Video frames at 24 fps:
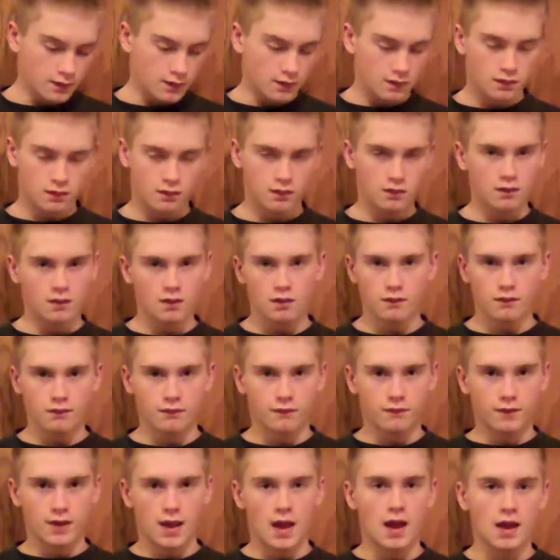this
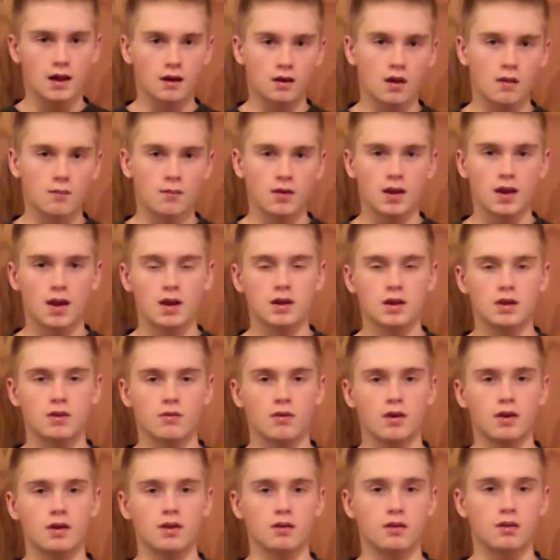stuff can come in handy
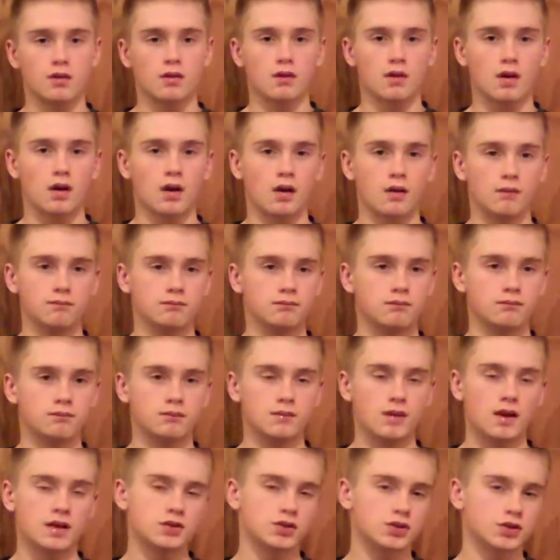when it's
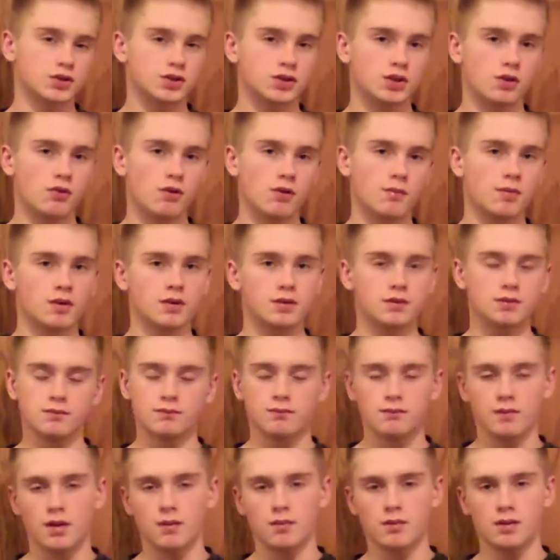not just snowy, but
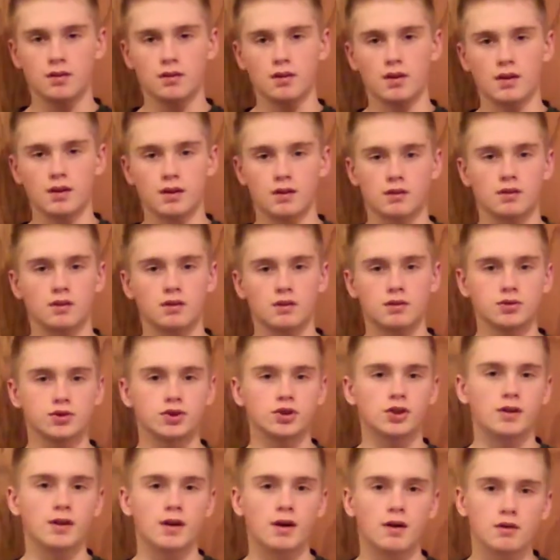maybe like a little
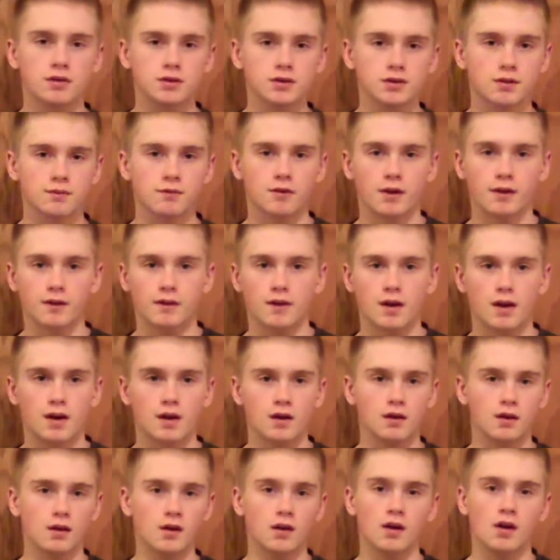chilly out or something like
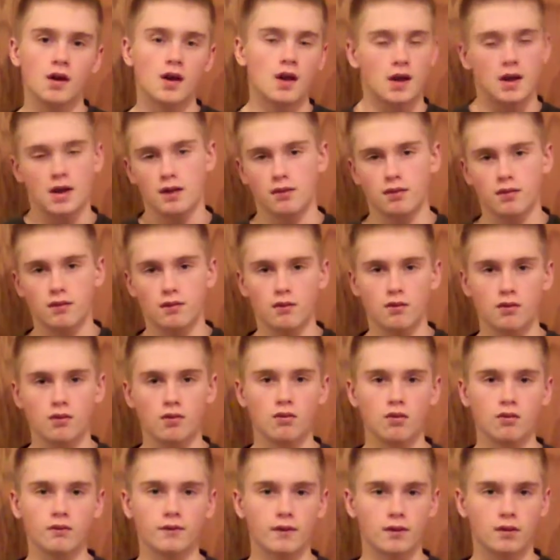that, or it's still
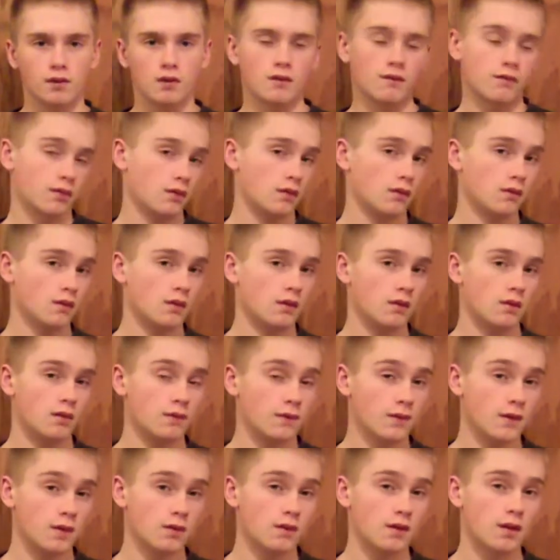cold.
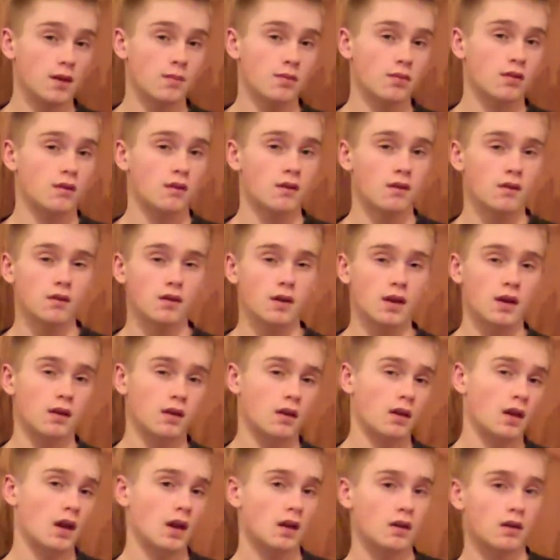These tips still
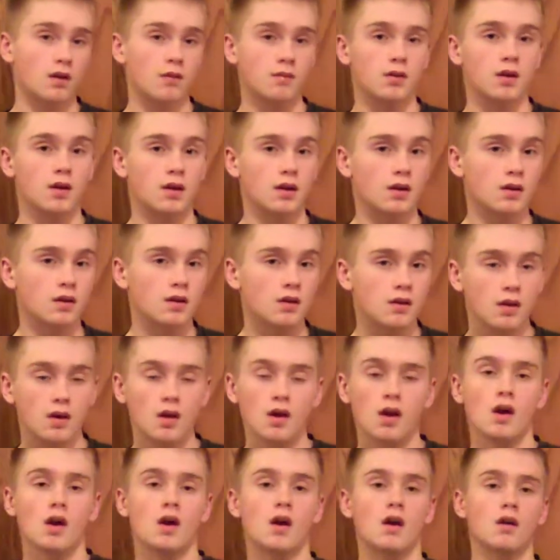can come in handy.
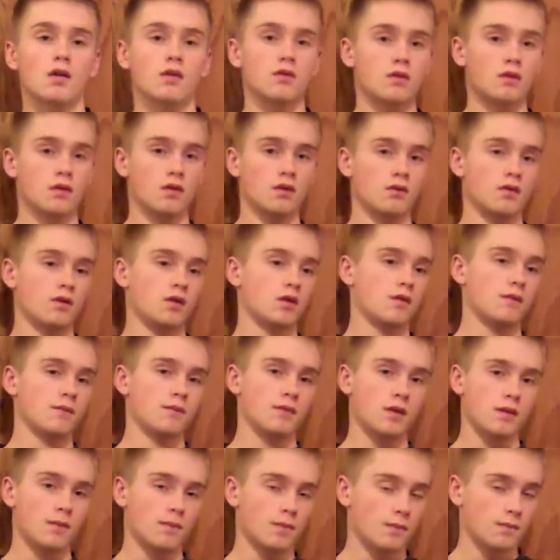So
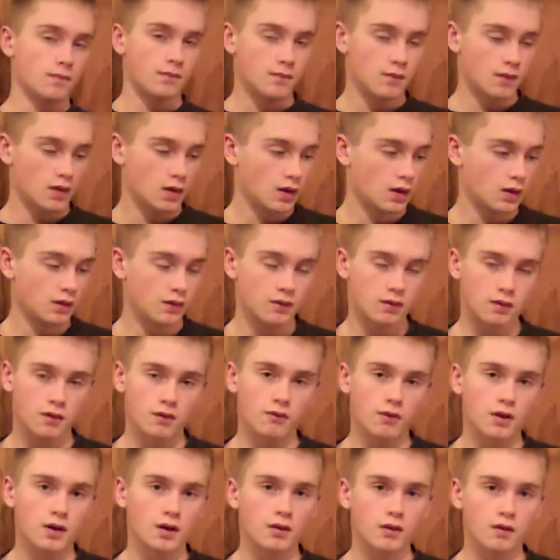yep, let's
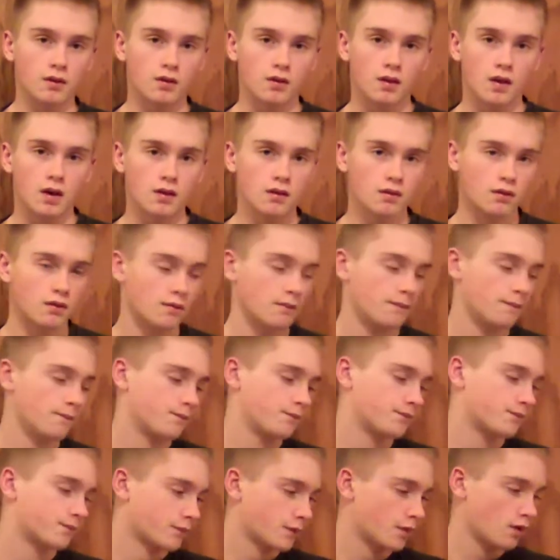get right into this, guys.
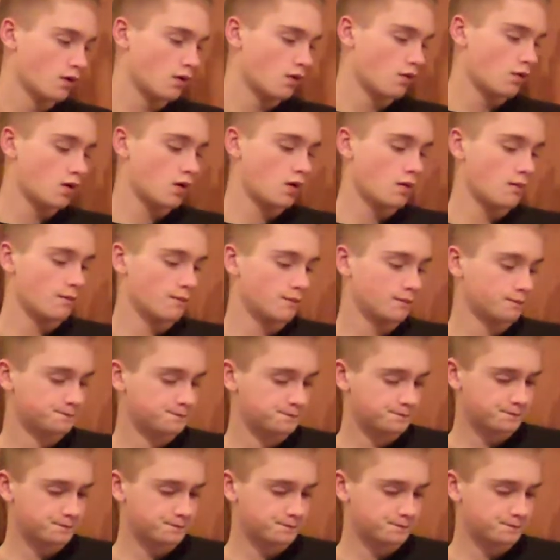So